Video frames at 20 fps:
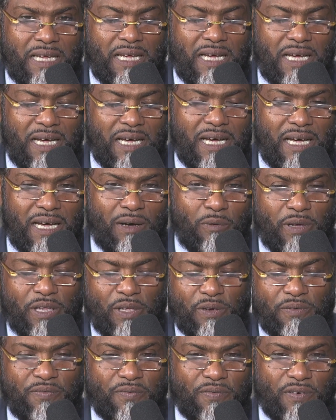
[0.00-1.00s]
where
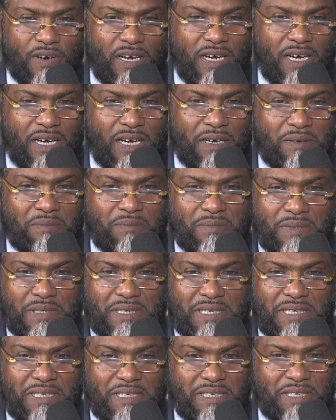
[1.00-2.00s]
you're from,
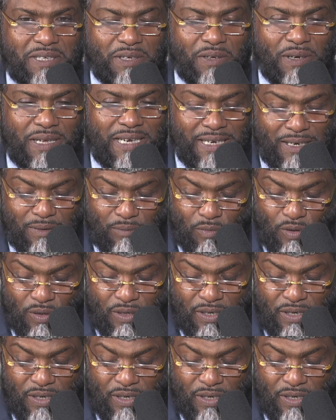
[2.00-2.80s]
and you know a little more,